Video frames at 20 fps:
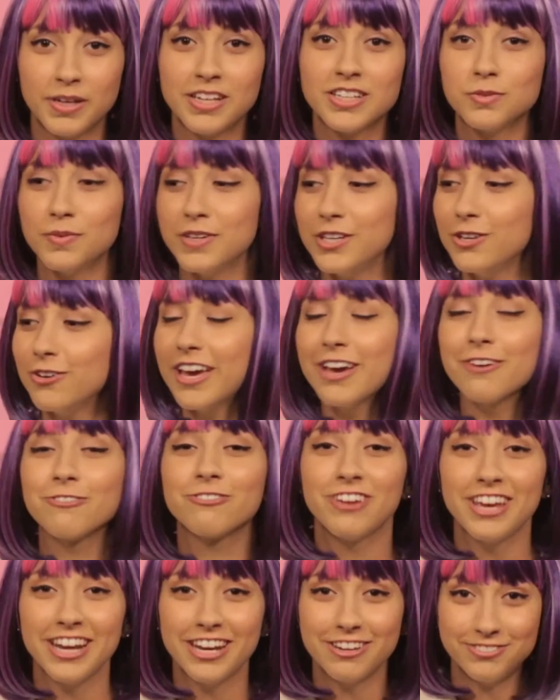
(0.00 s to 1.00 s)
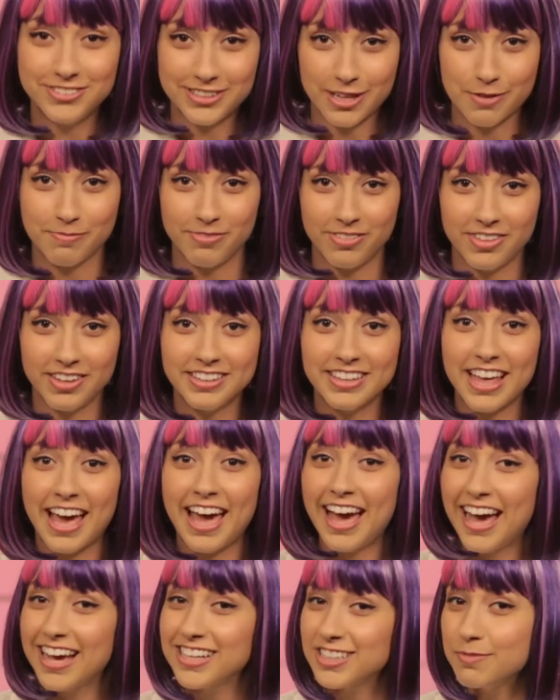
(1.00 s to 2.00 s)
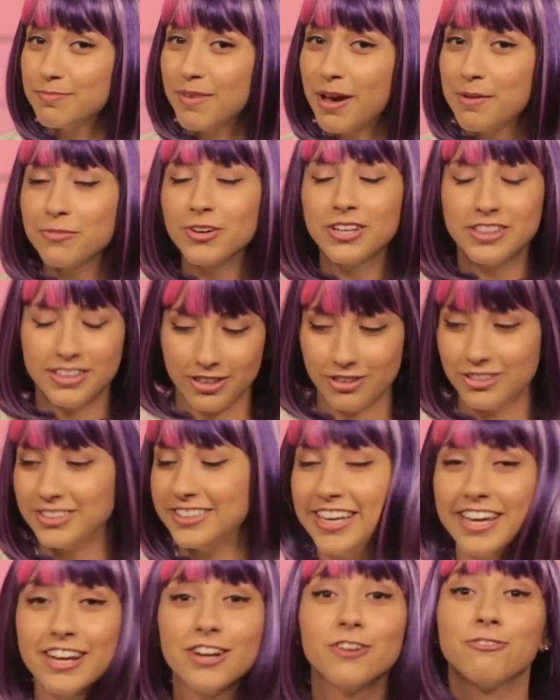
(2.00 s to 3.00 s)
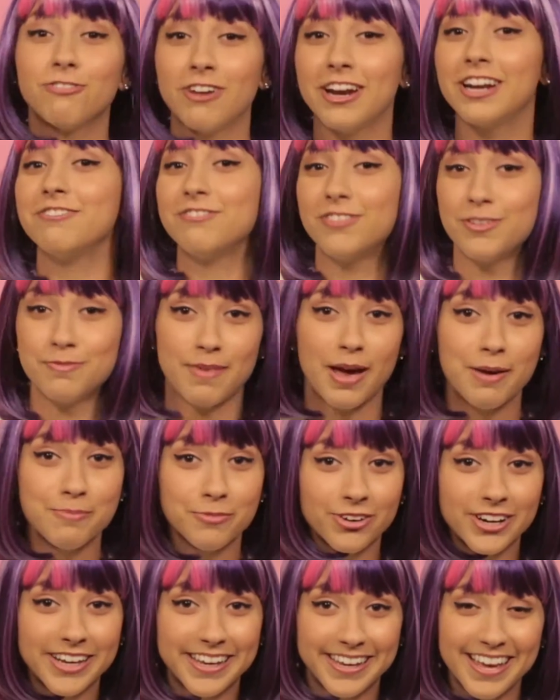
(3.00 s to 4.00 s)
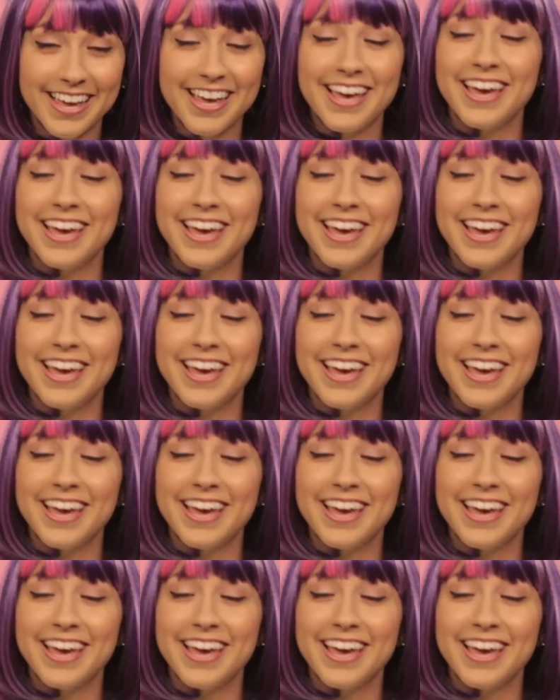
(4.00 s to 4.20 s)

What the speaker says: because when you get rid of something that has a memory, you're getting rid of the memory